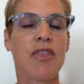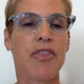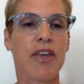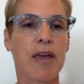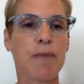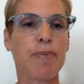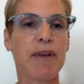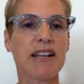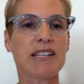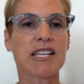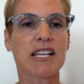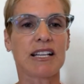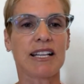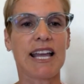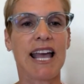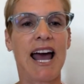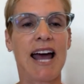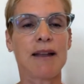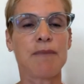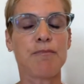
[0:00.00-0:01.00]
they
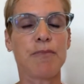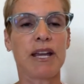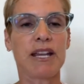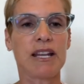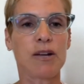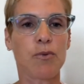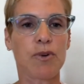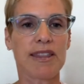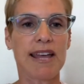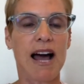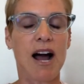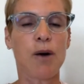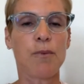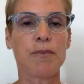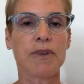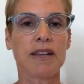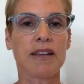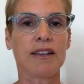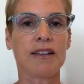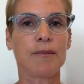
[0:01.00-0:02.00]
basically had a meeting without
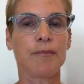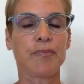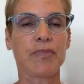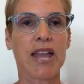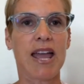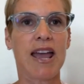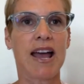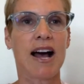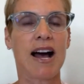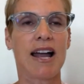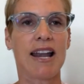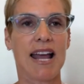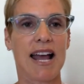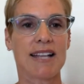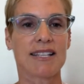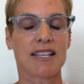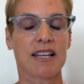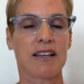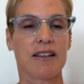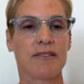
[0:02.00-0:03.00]
me, and
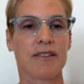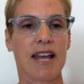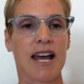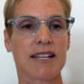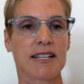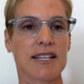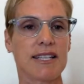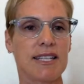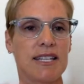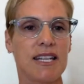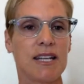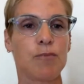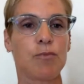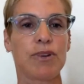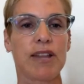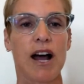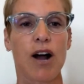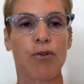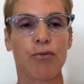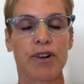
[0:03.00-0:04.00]
as a team,
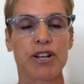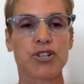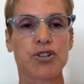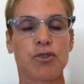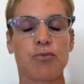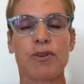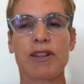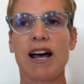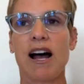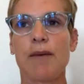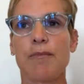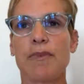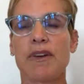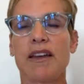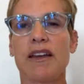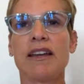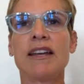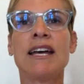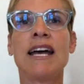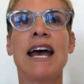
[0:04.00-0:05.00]
without Richard, without
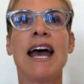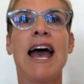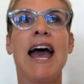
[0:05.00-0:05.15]
me,